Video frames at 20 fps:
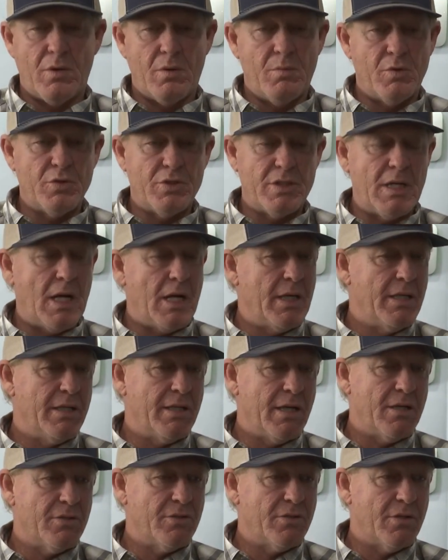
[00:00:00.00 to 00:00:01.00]
almost
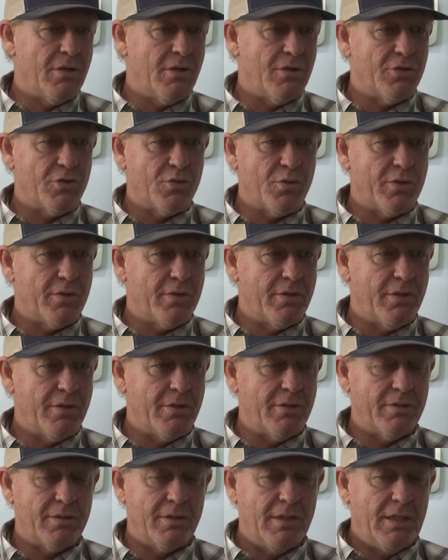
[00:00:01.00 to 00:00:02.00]
$90,000 worth of
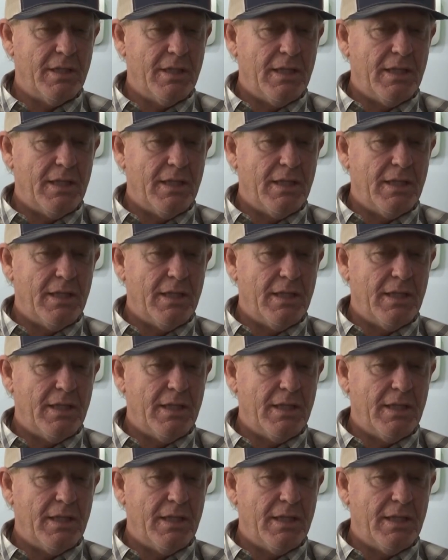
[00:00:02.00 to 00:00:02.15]
dirt